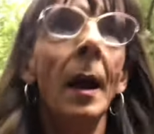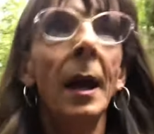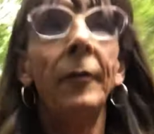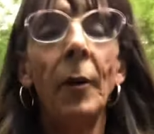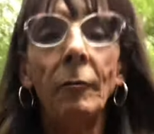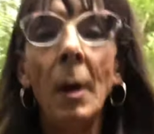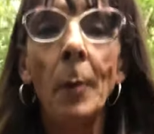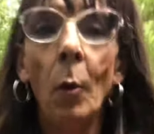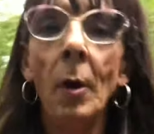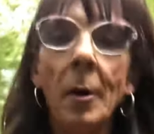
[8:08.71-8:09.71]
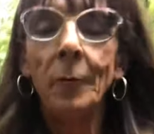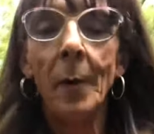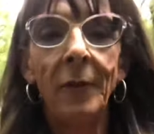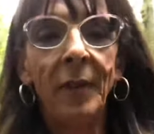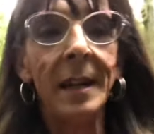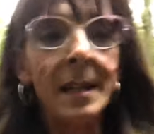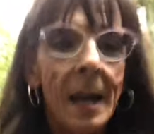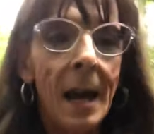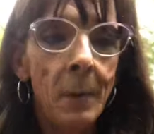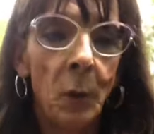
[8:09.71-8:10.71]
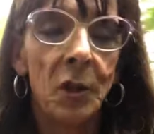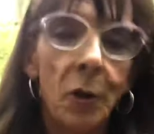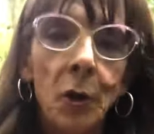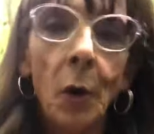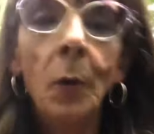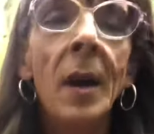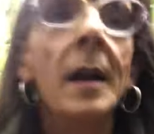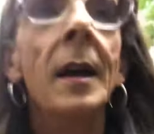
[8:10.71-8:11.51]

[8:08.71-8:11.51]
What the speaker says: if I rub it all over my feet, which I do,